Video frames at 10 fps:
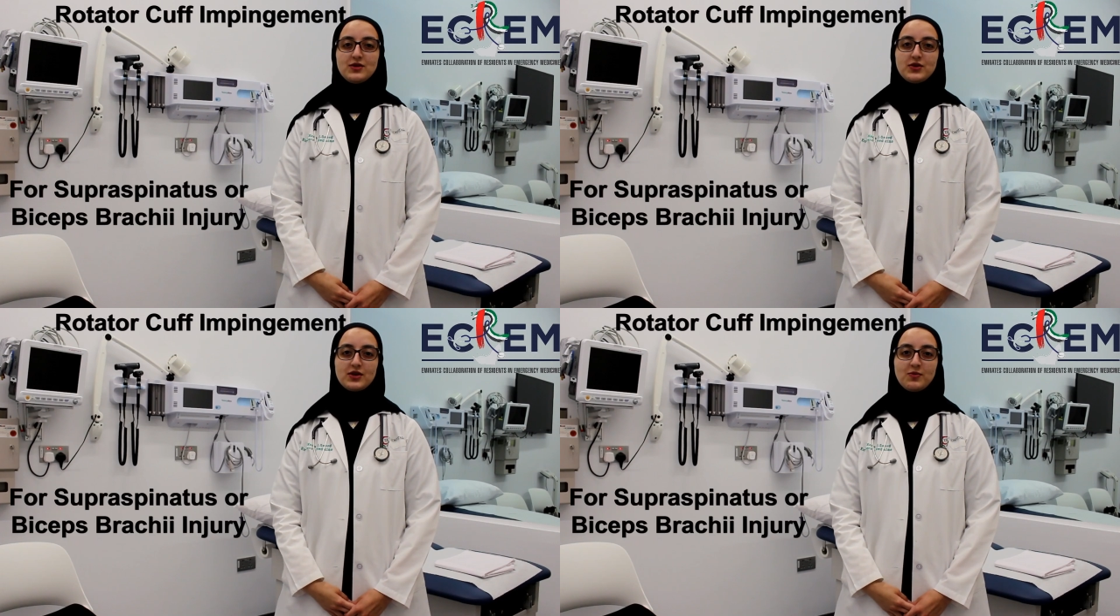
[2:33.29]

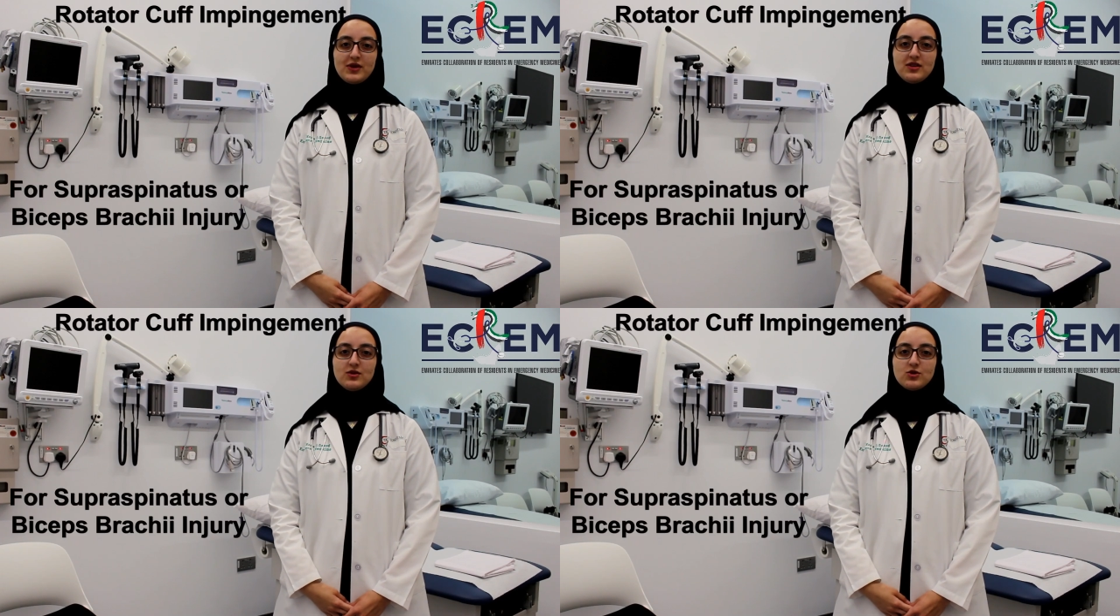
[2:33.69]
To
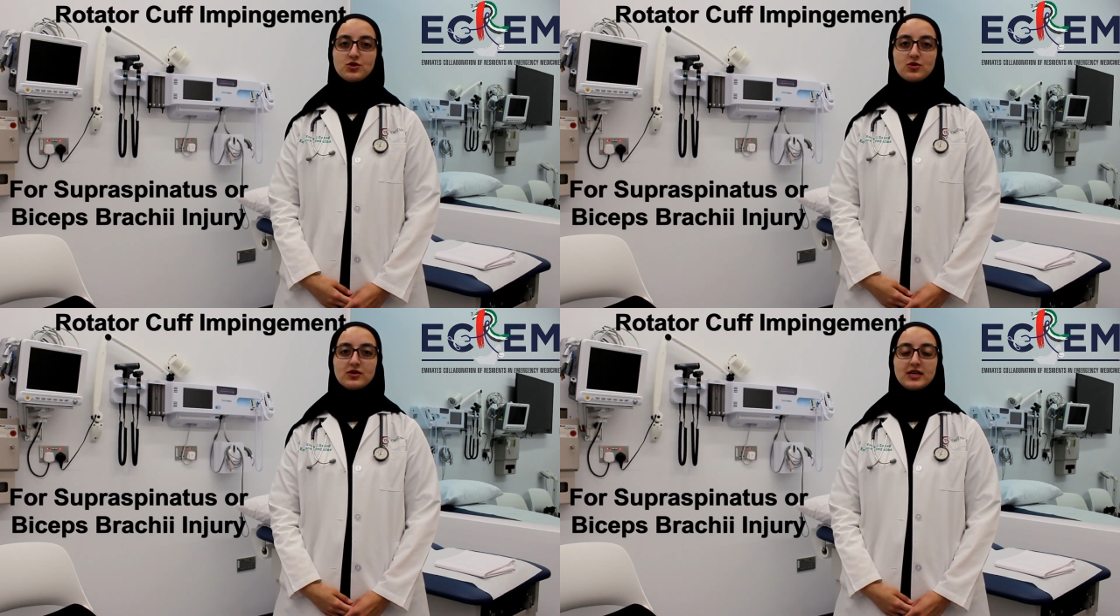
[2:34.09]
complete your
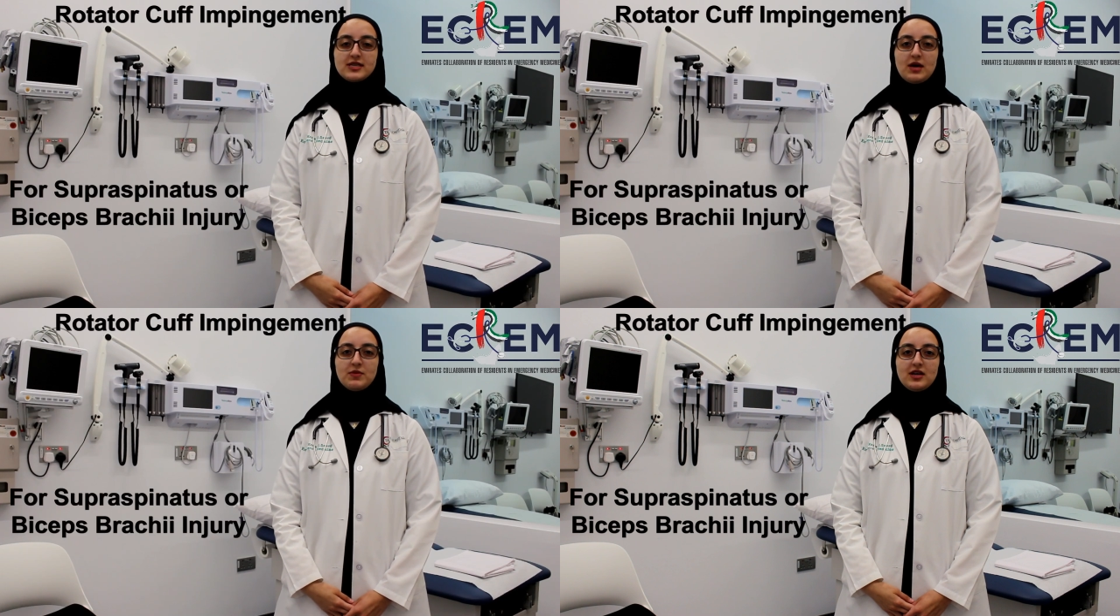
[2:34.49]
shoulder
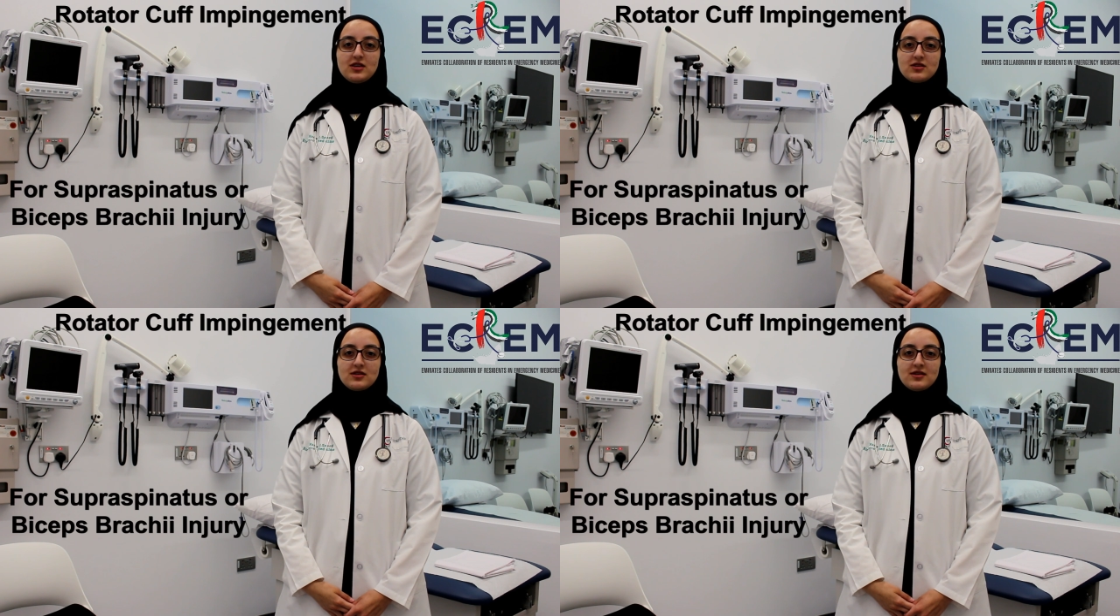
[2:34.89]

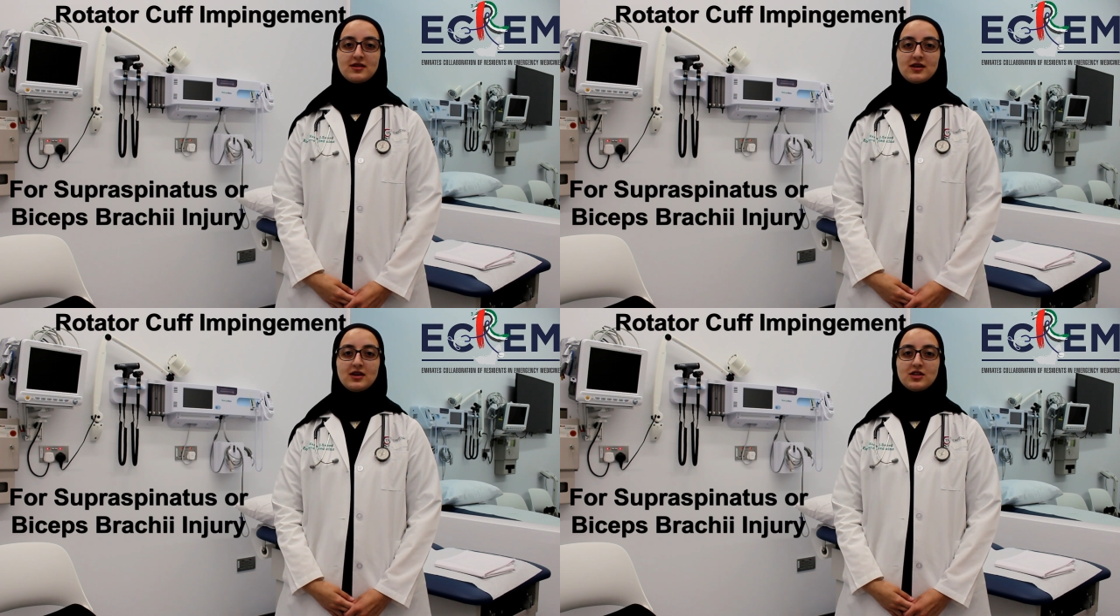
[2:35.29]
examination,
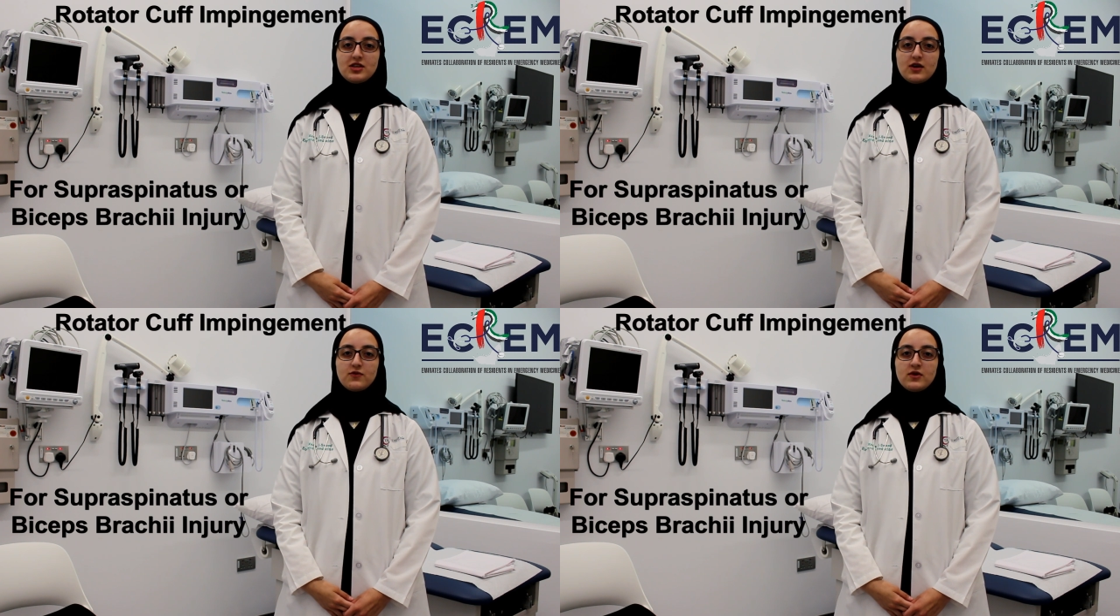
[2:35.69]

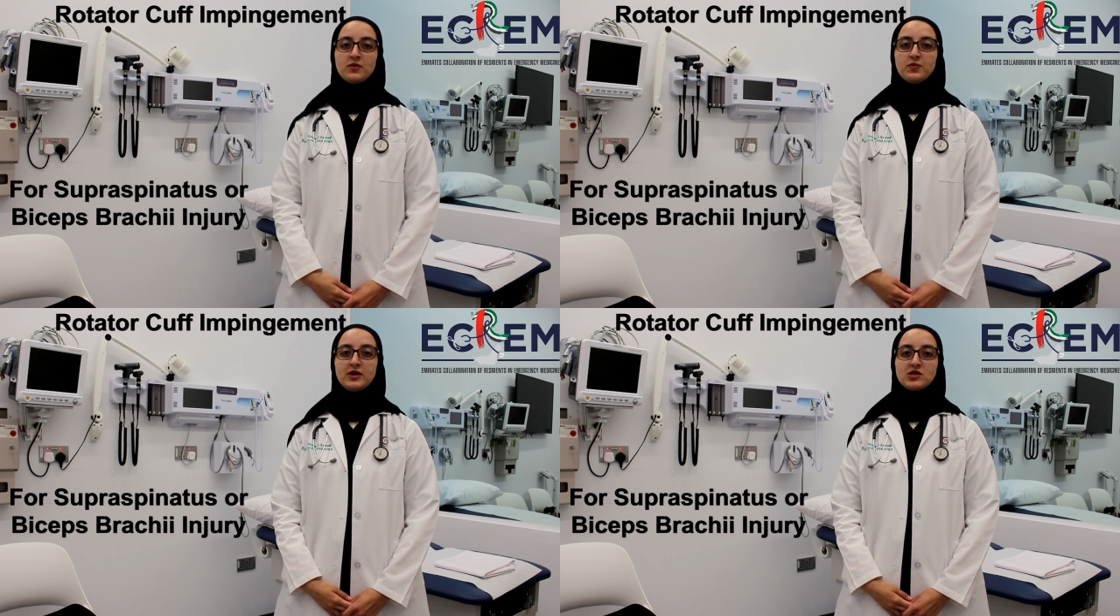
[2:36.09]
check for
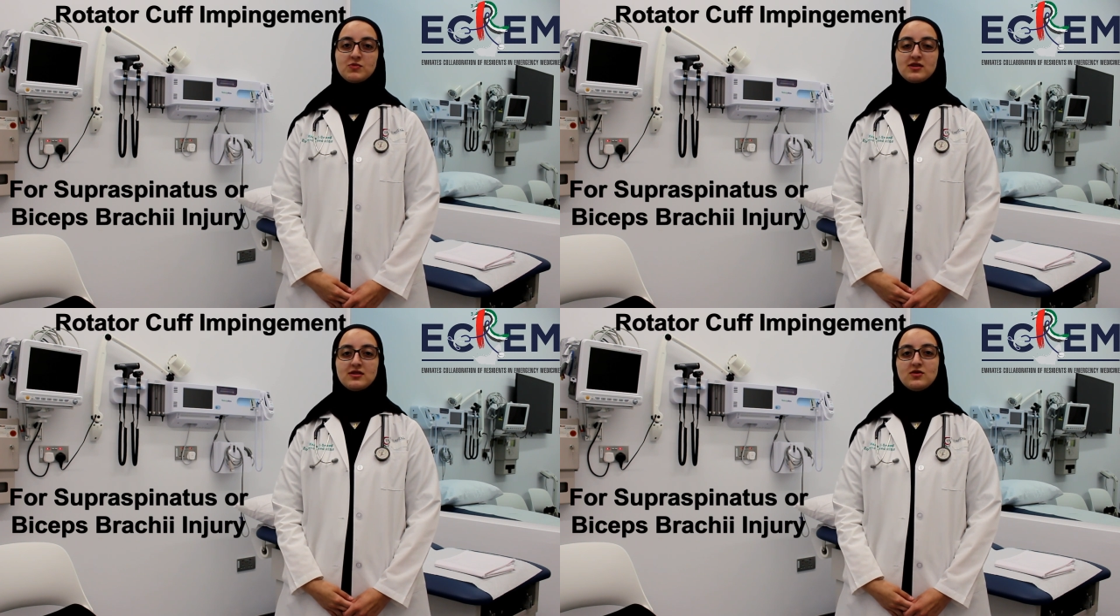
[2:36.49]

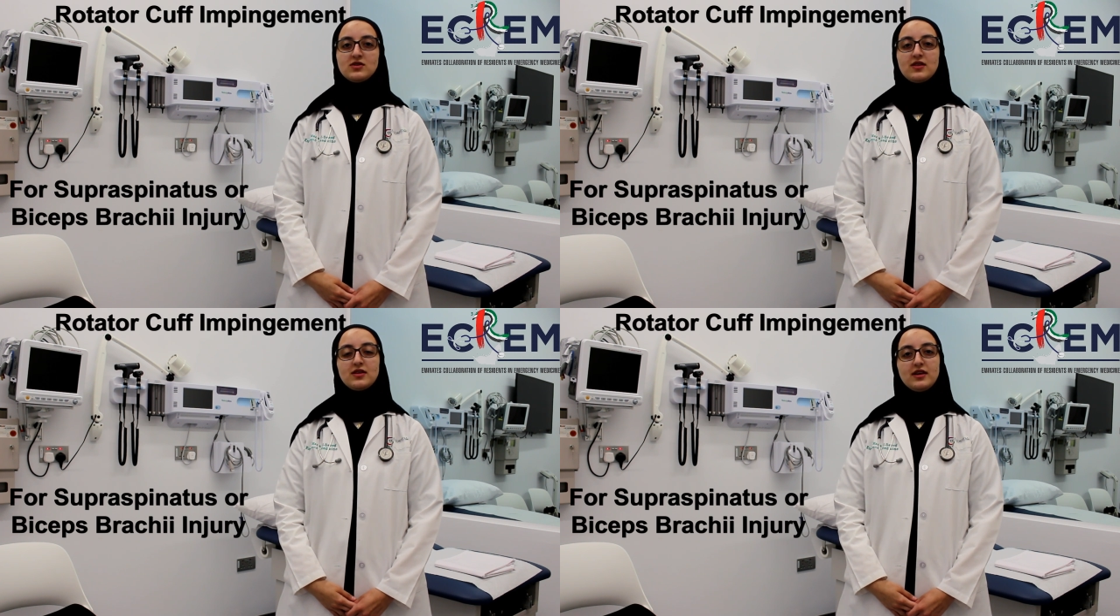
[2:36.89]
impingement
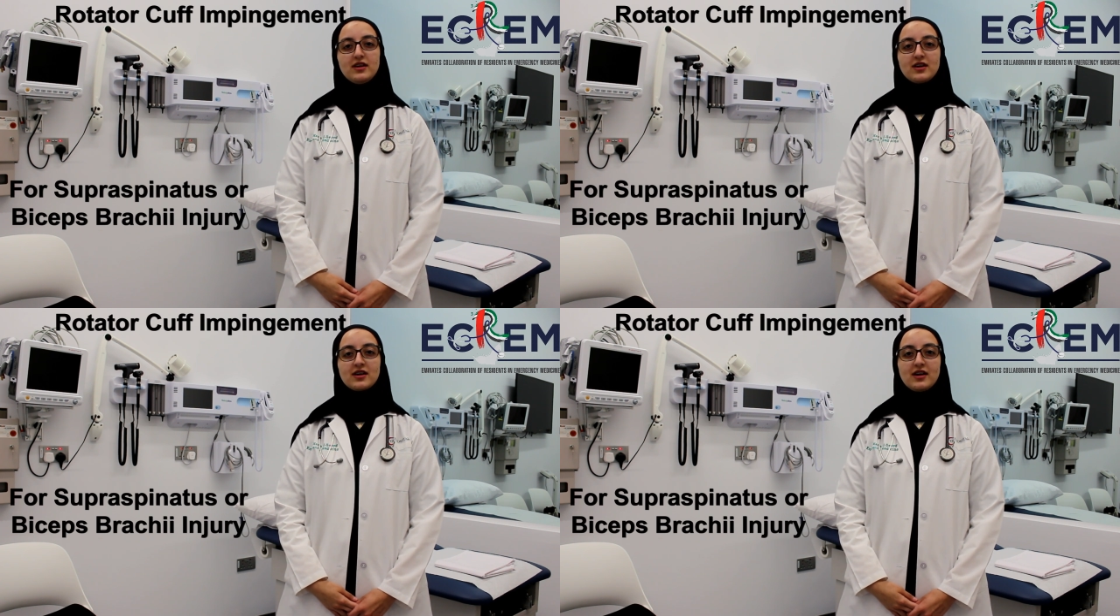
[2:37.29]
using the
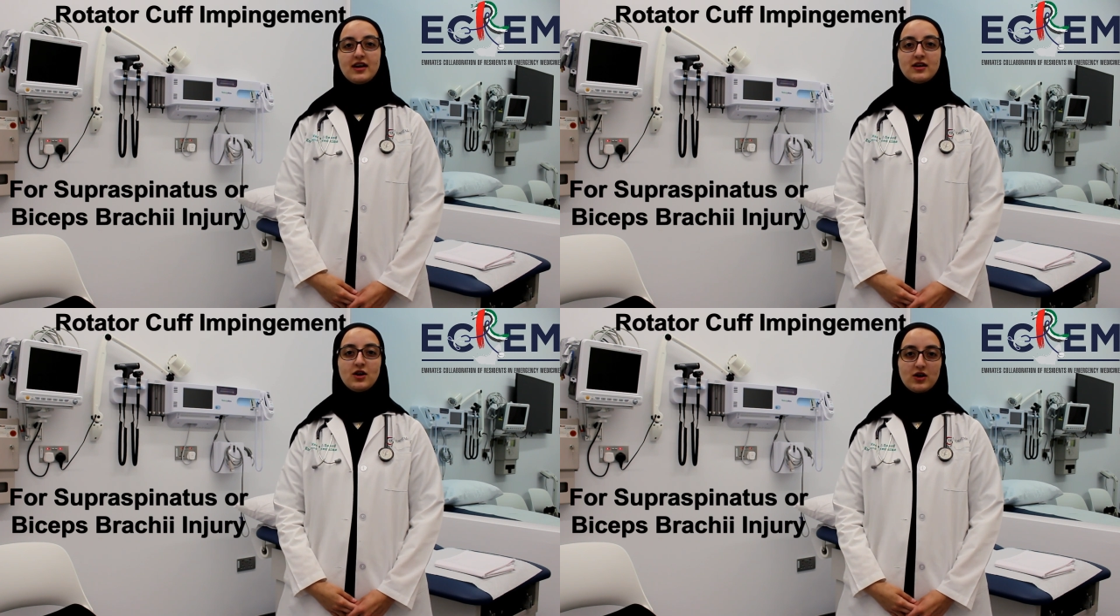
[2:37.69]
Neer
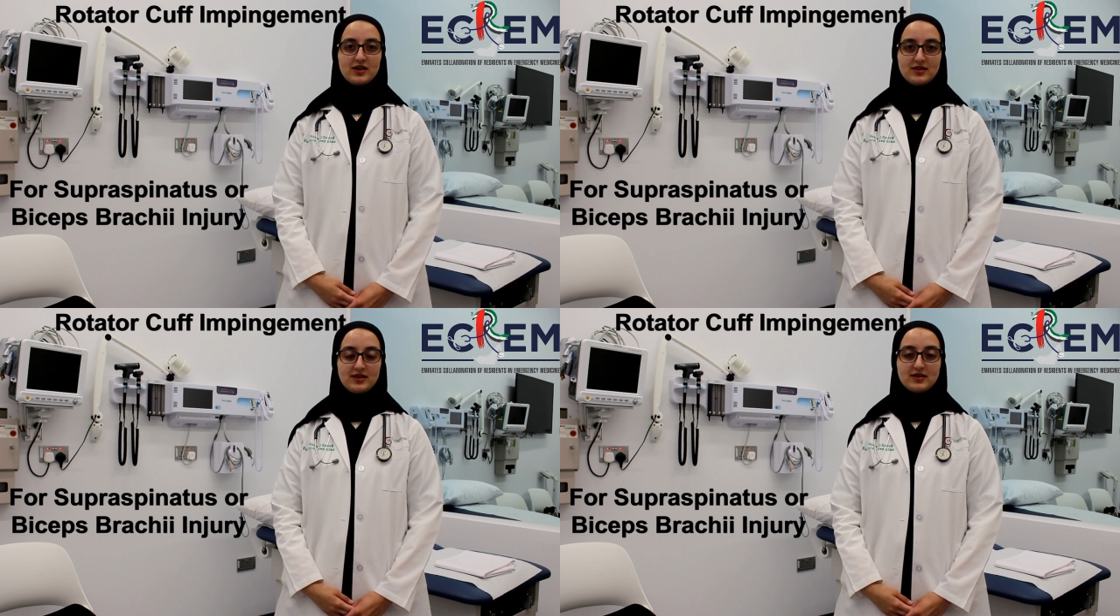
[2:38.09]
and
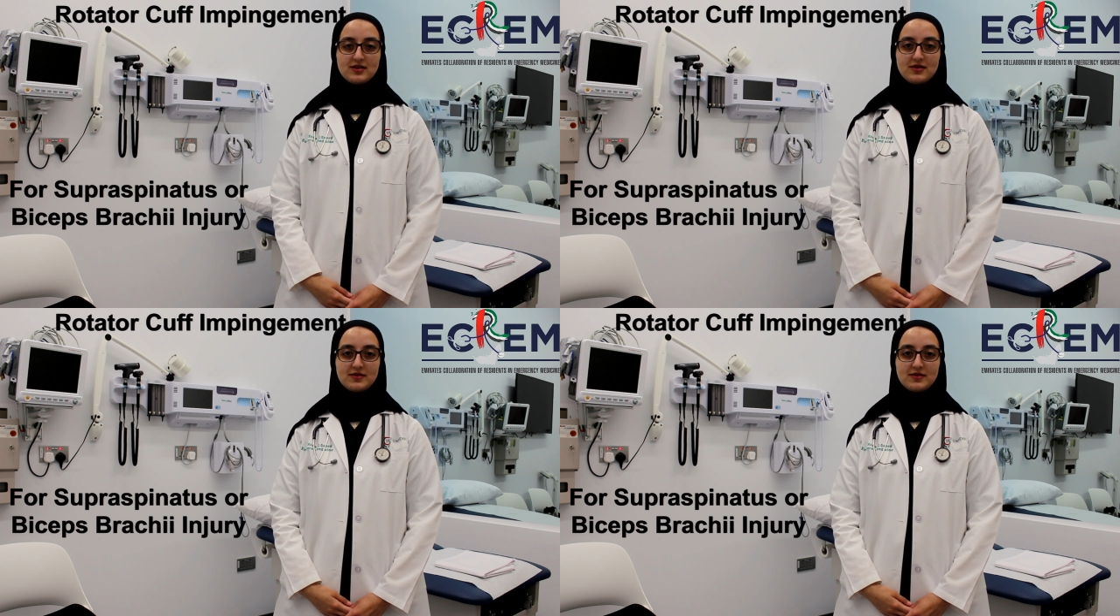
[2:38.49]
Hawkins test.